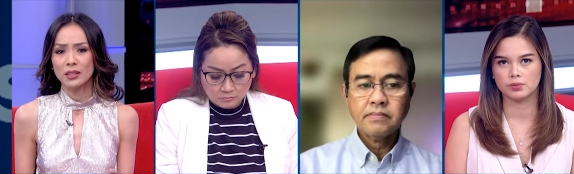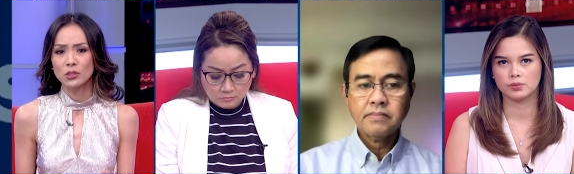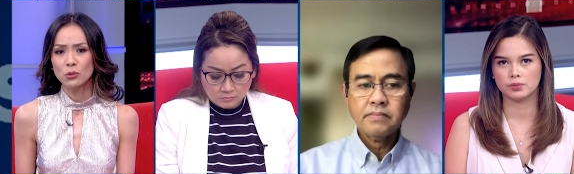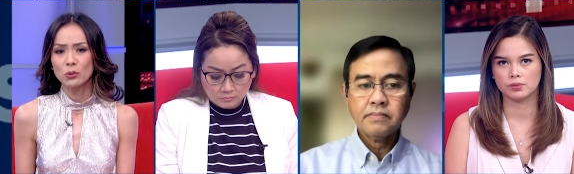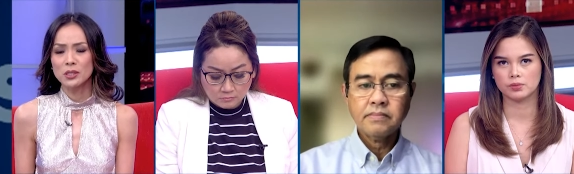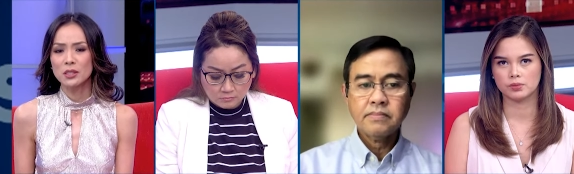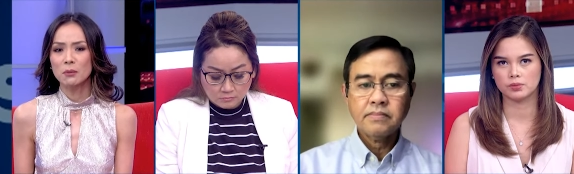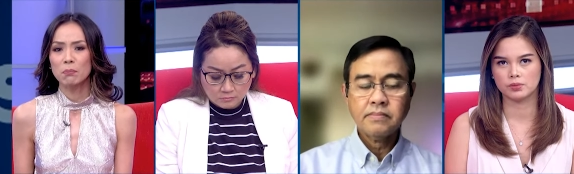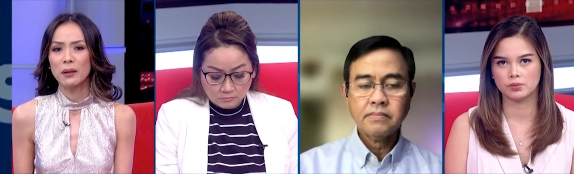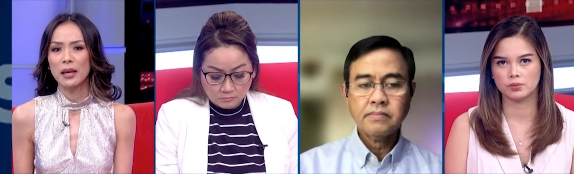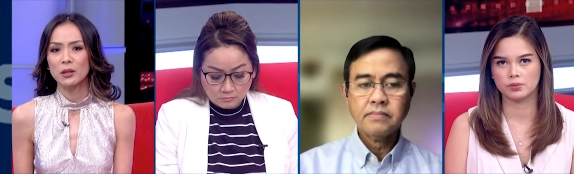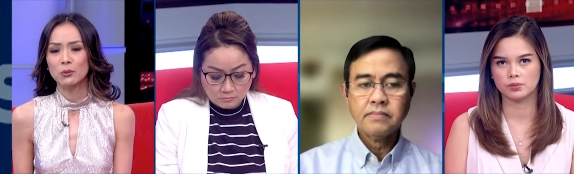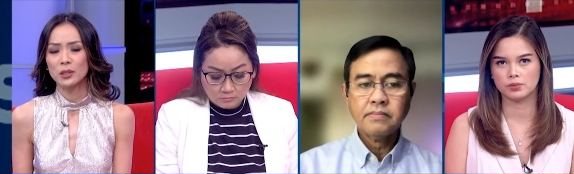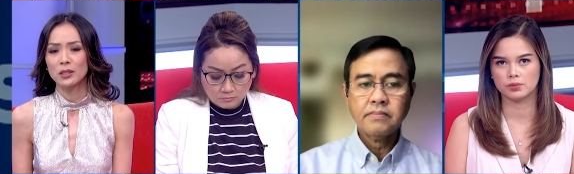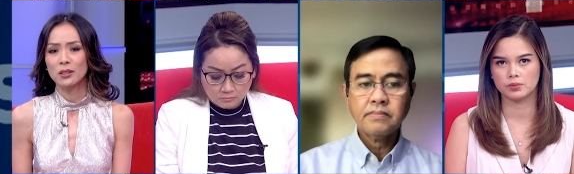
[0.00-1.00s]
Speaker 1: So what's the plan
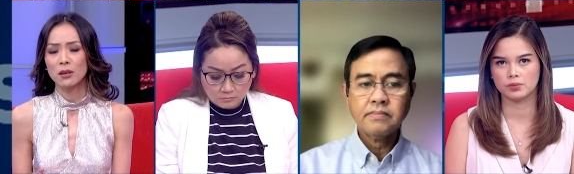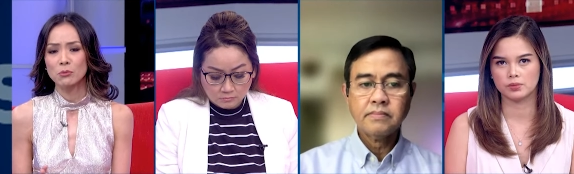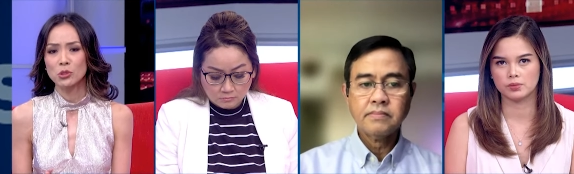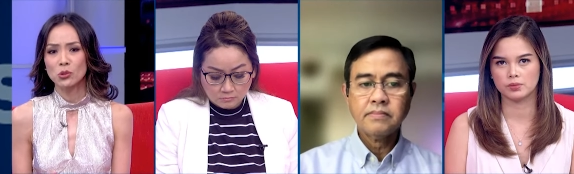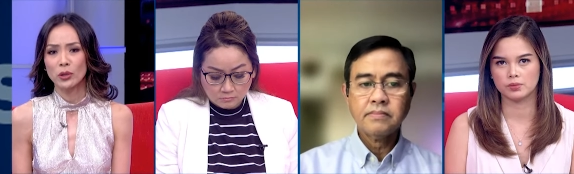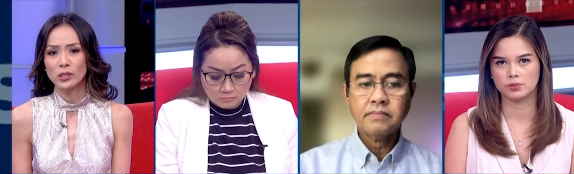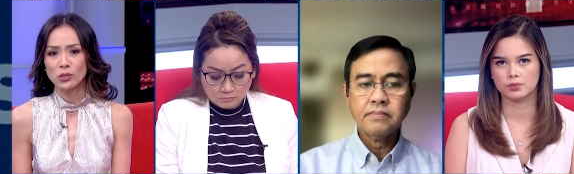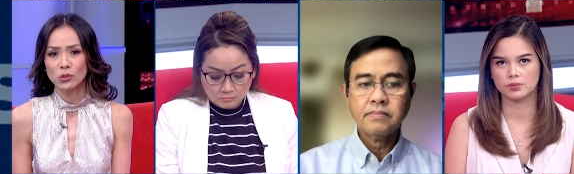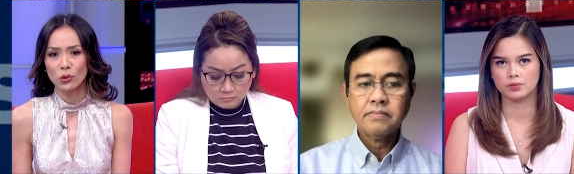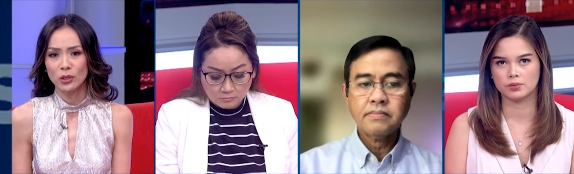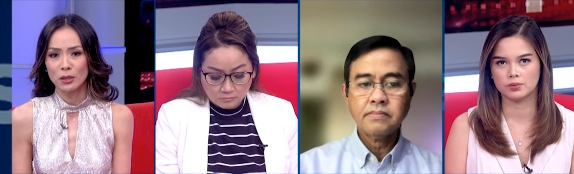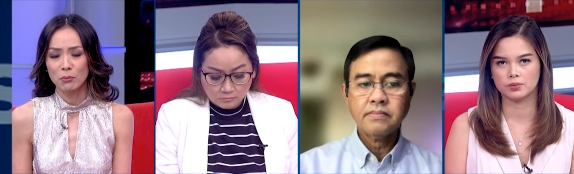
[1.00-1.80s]
when it comes to Escoda?